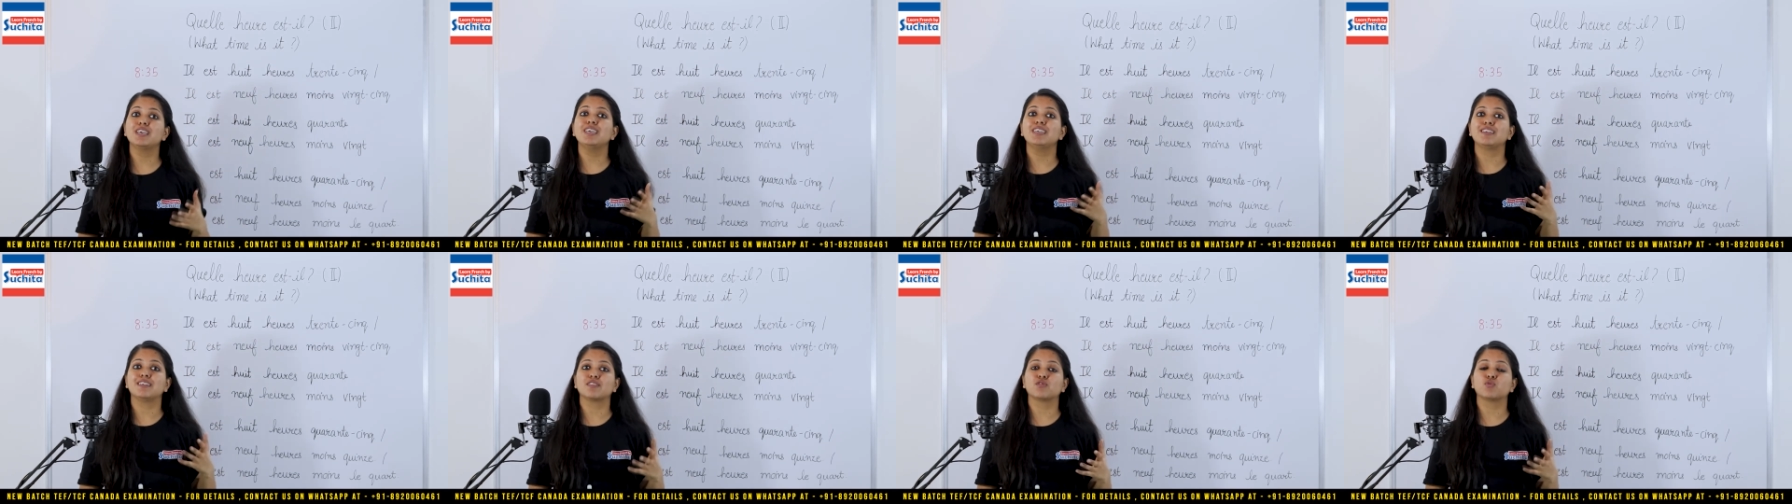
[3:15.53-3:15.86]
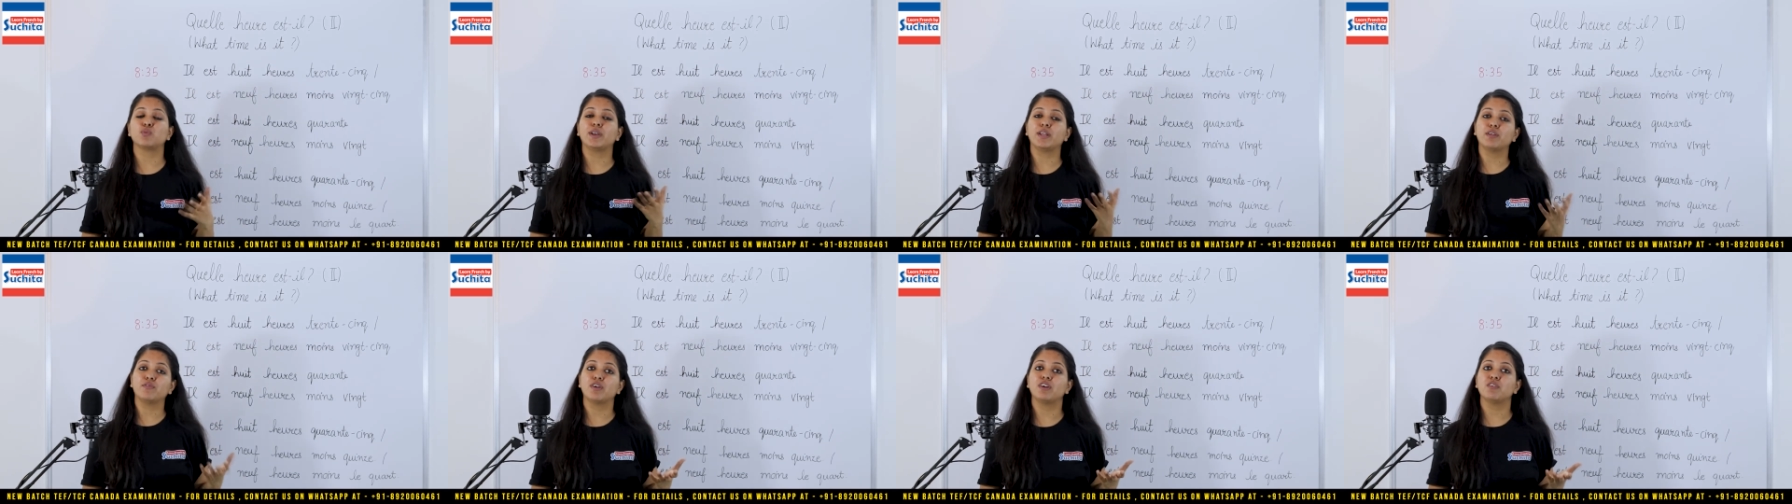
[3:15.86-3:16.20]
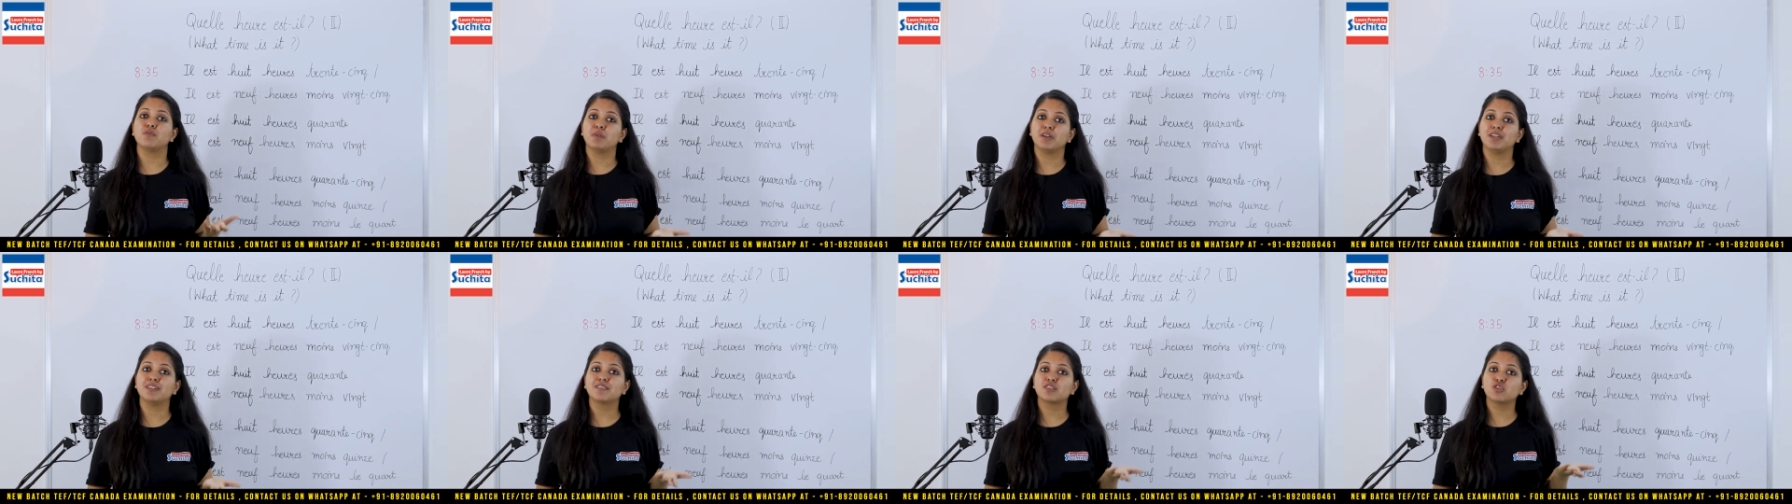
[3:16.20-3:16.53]
say it is
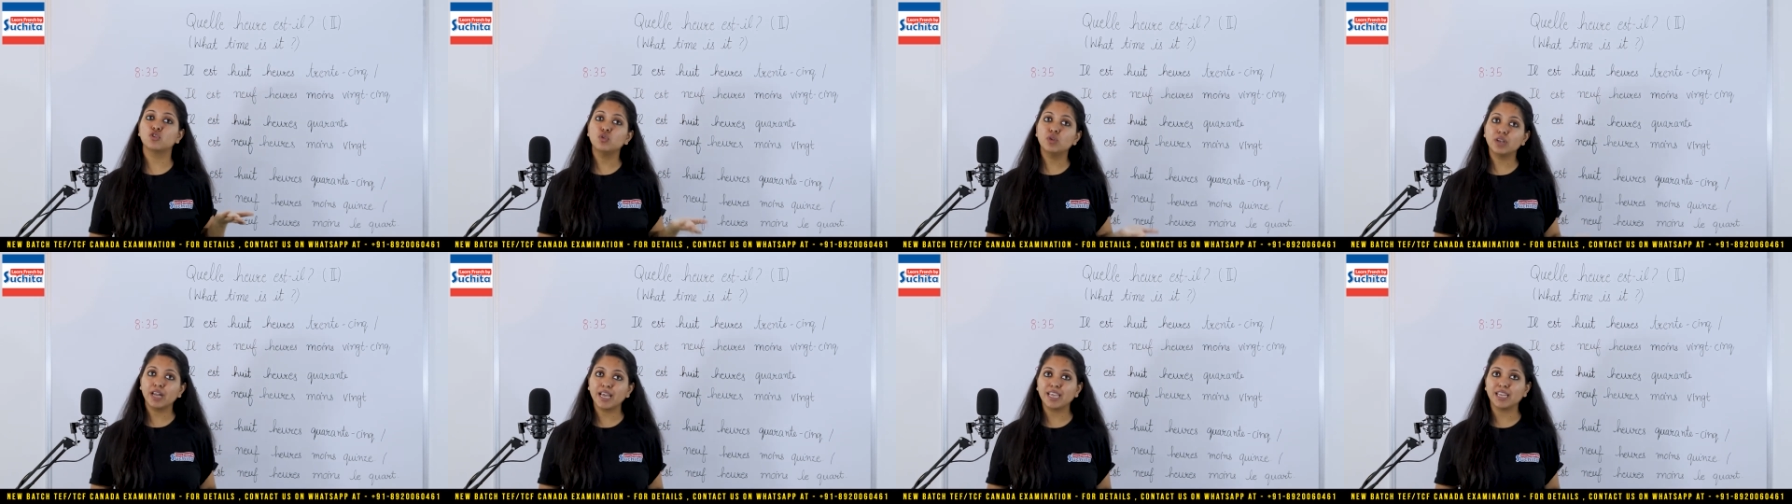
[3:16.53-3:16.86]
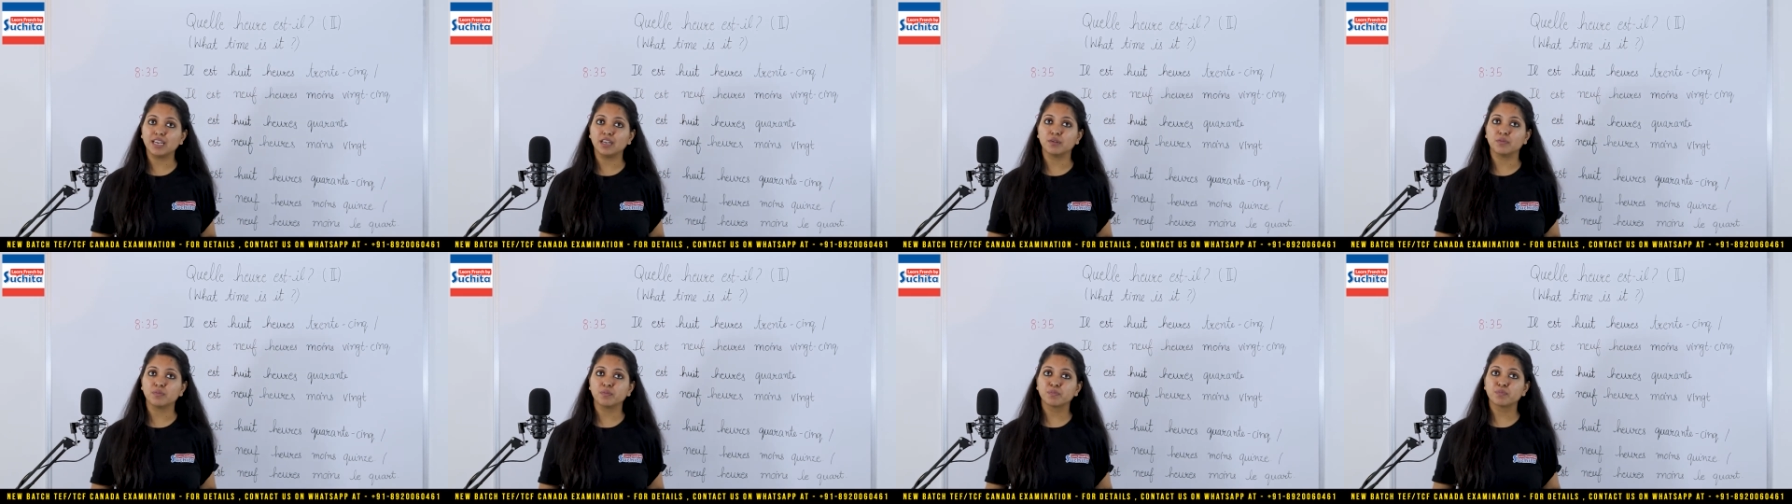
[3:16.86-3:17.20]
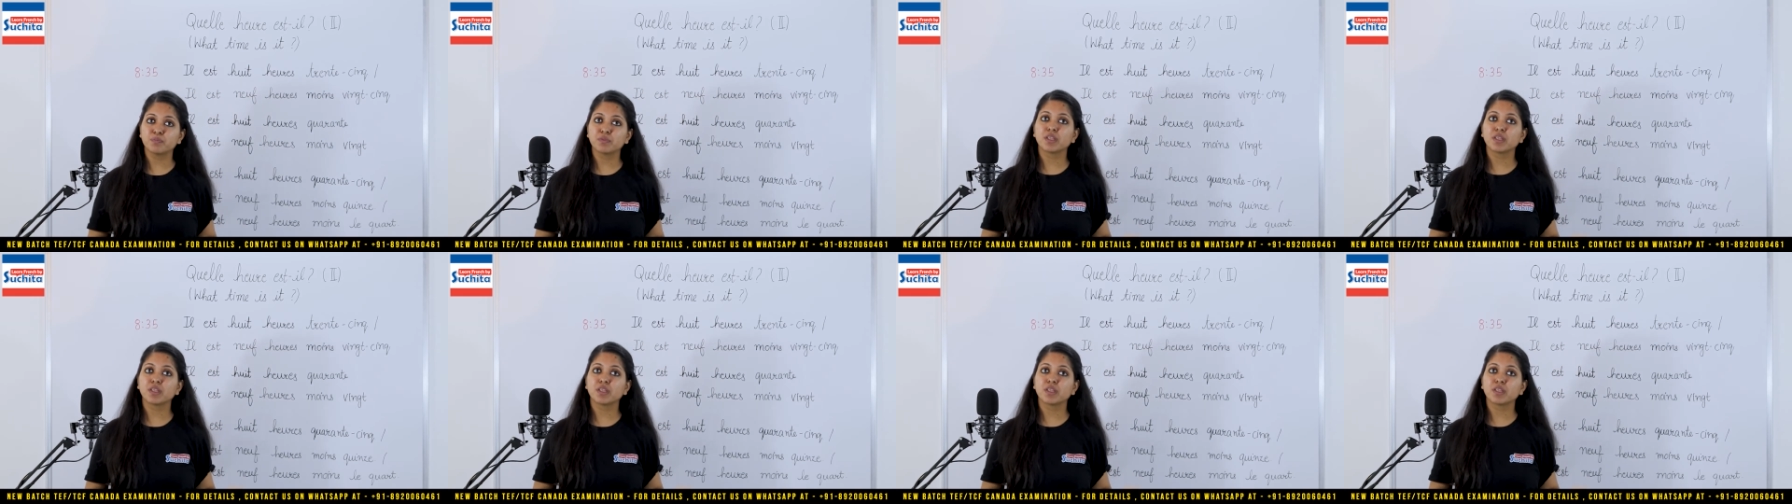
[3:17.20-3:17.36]
25 minutes to 9.